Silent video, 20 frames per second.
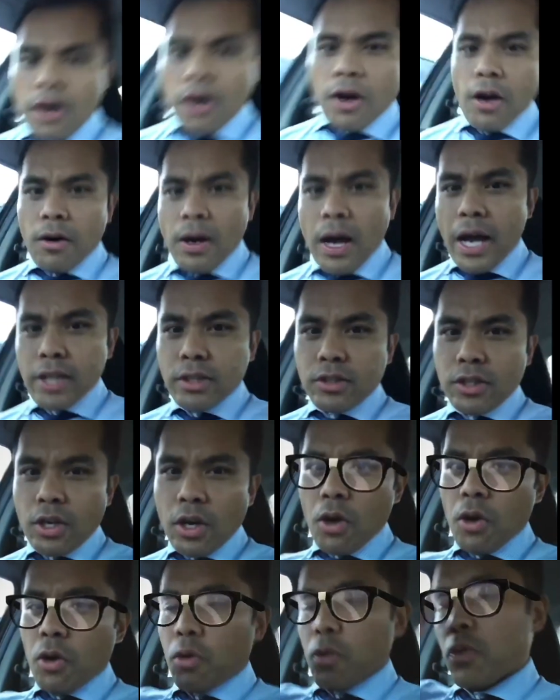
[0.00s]
Alright,
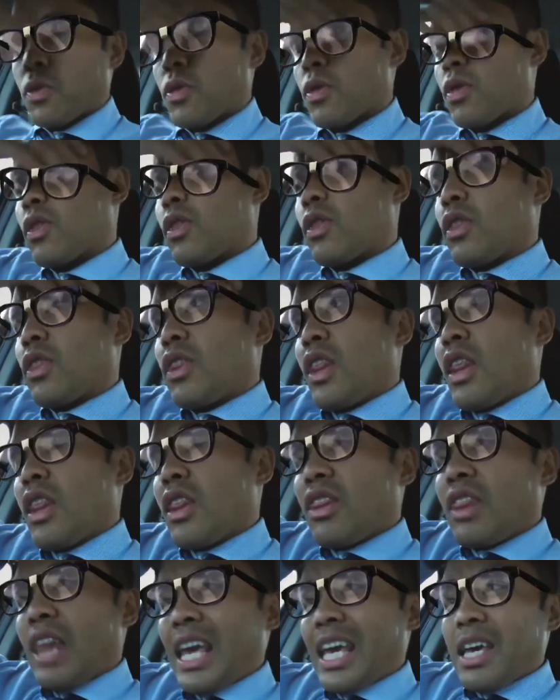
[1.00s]
so
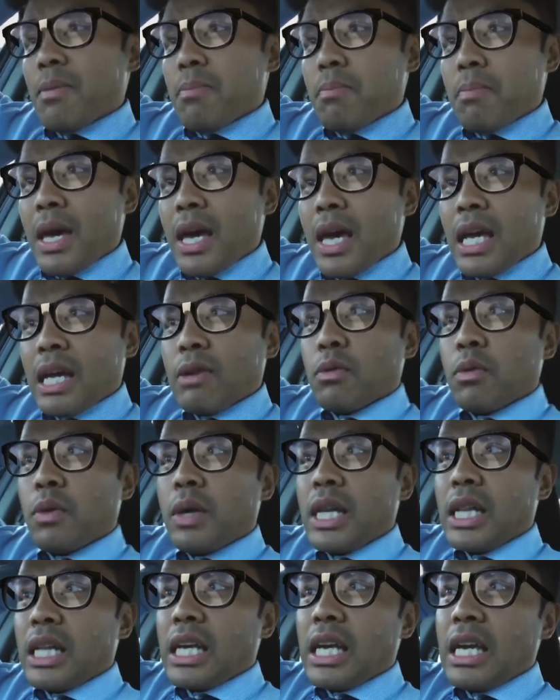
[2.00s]
thinking big
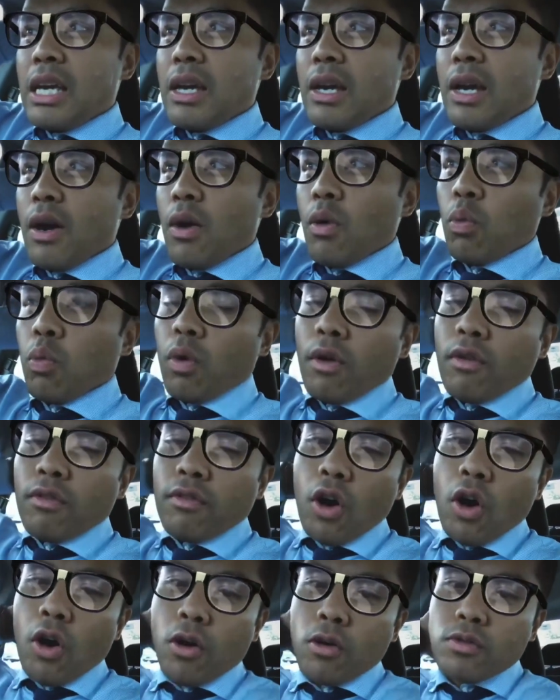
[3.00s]
really
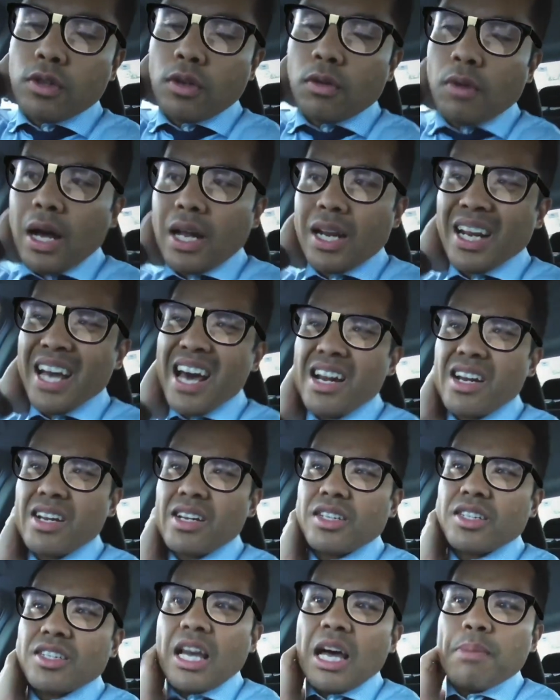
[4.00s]
revolves around a lot
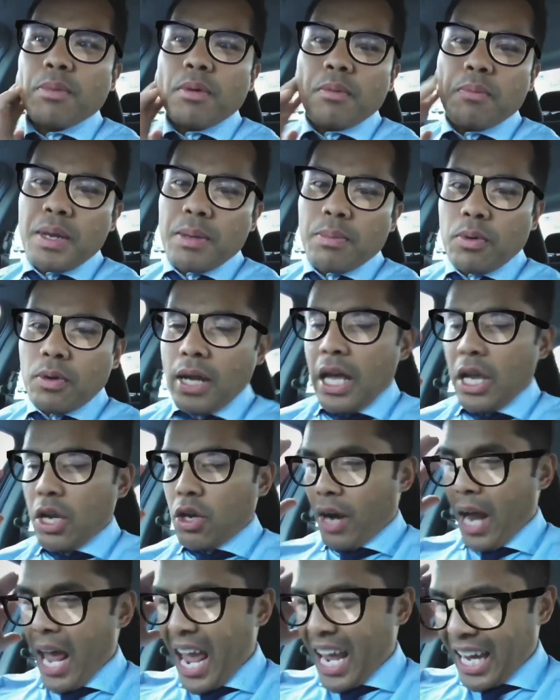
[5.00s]
of the type of people that
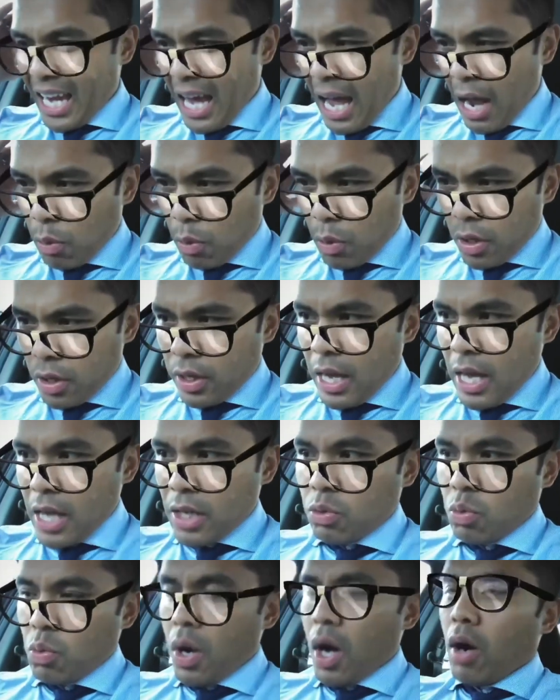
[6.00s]
you're hanging out with
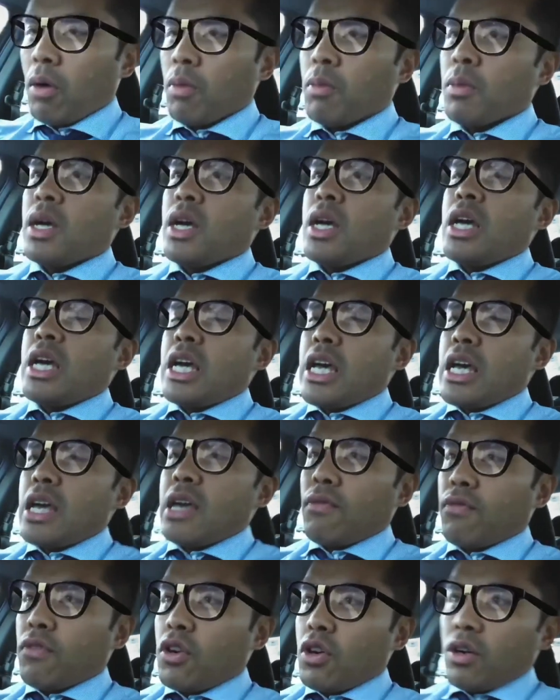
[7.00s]
as well.
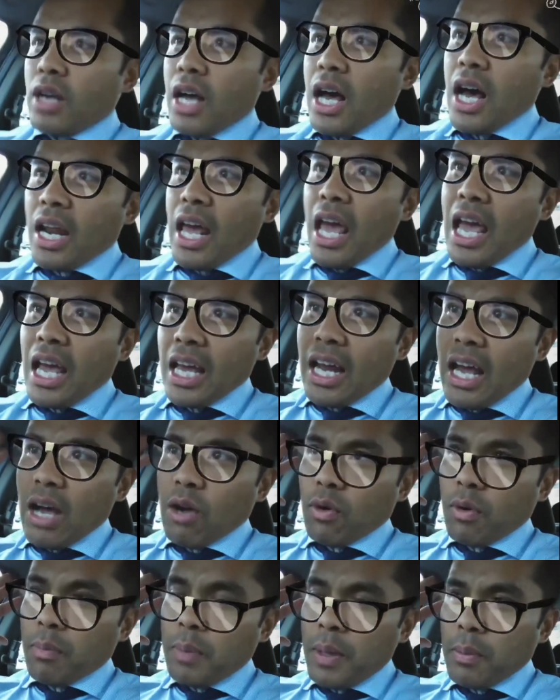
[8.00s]
If you're not hanging
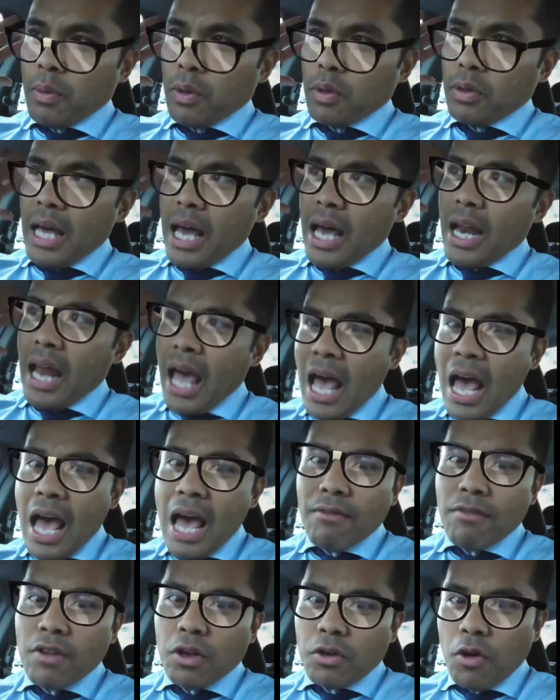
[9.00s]
out with people that
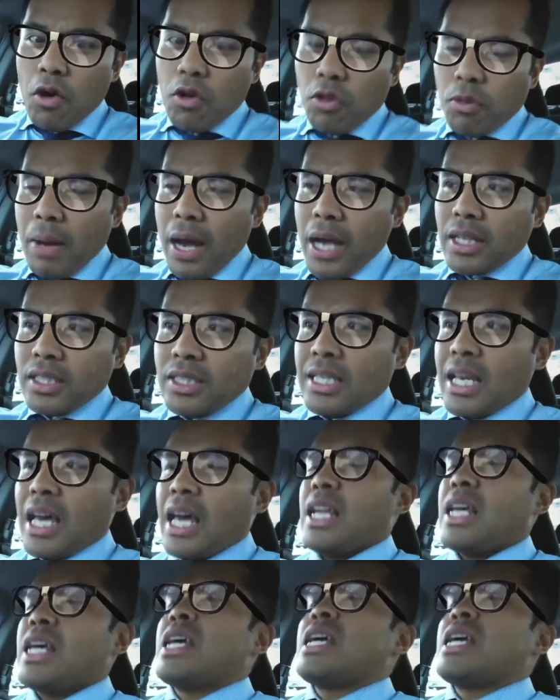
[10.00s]
have the growth mindset,